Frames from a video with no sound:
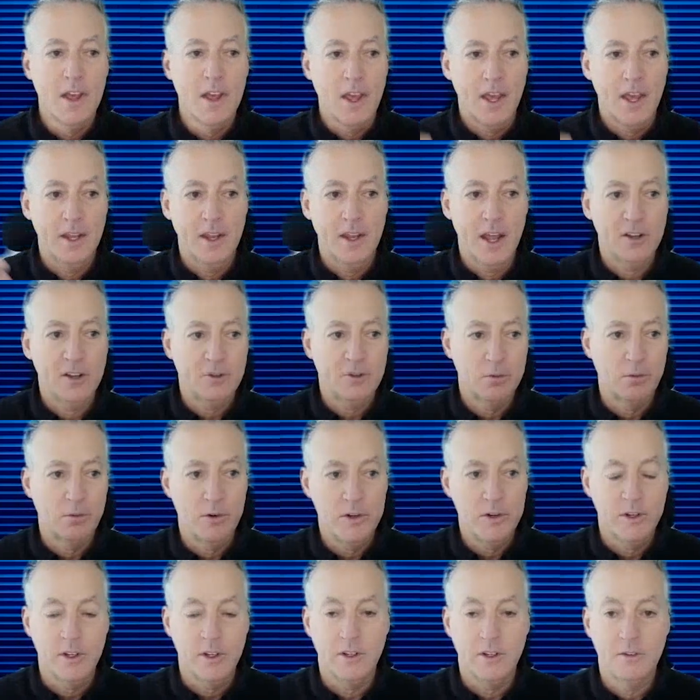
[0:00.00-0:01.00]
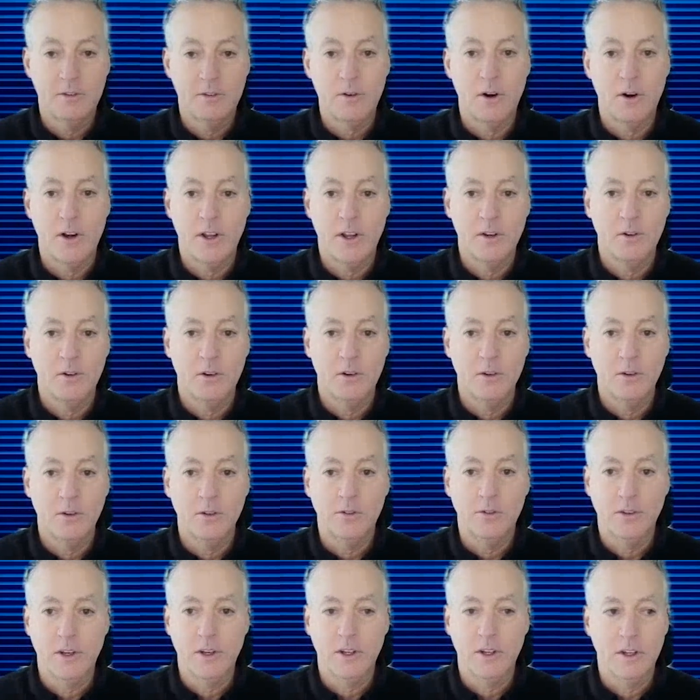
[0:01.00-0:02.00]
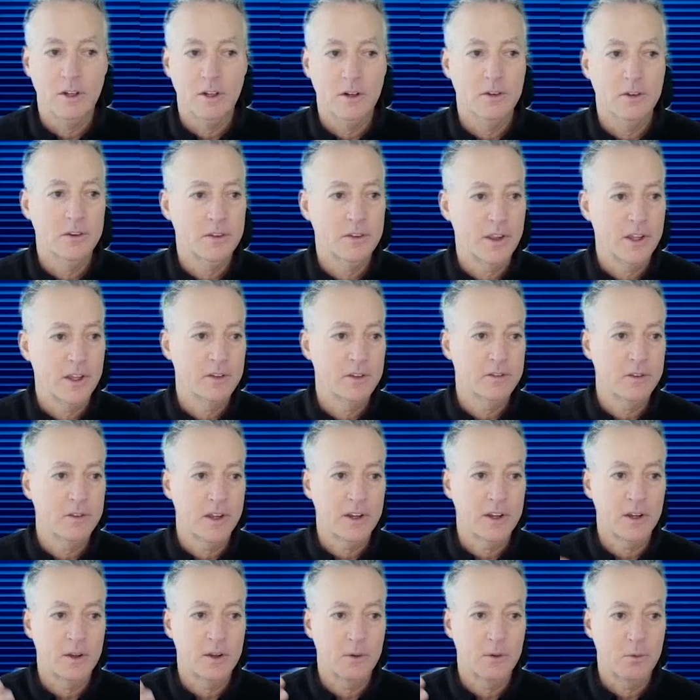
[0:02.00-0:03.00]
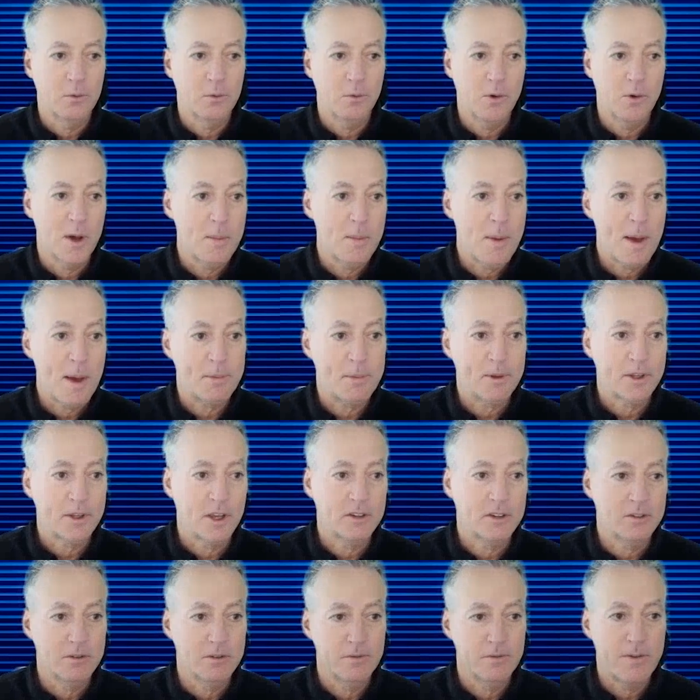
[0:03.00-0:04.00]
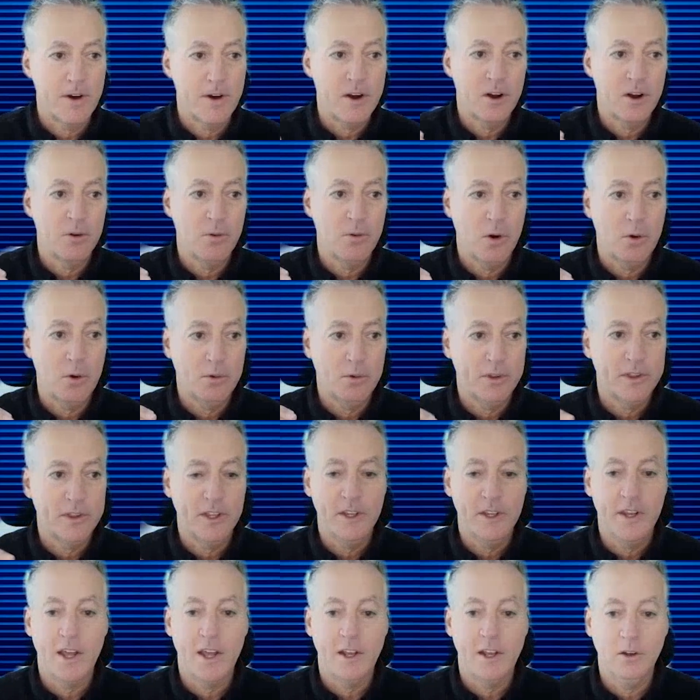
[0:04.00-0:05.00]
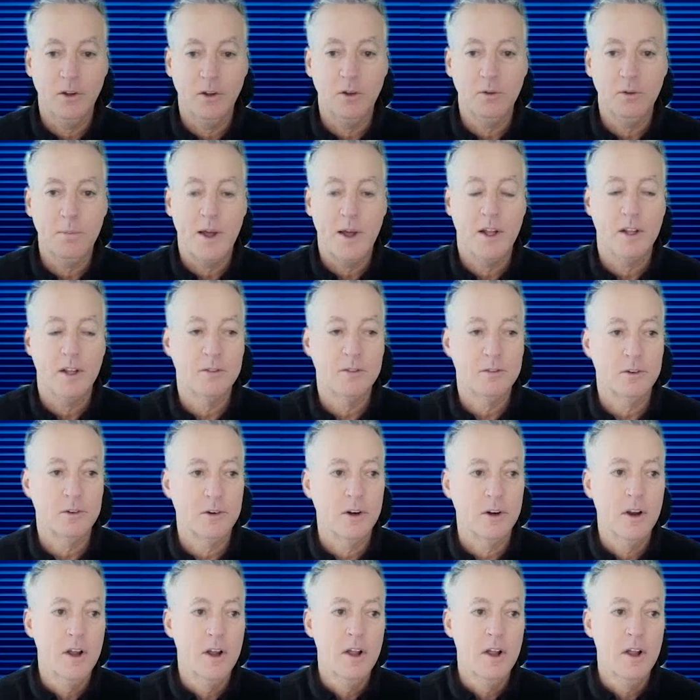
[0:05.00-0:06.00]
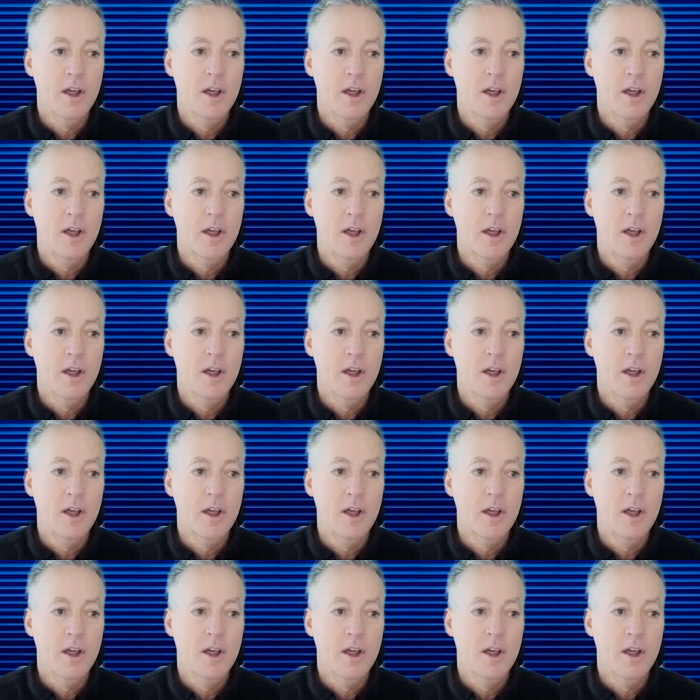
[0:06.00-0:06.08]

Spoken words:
And that's where you can start introducing, things like a web application firewall within that load balancer.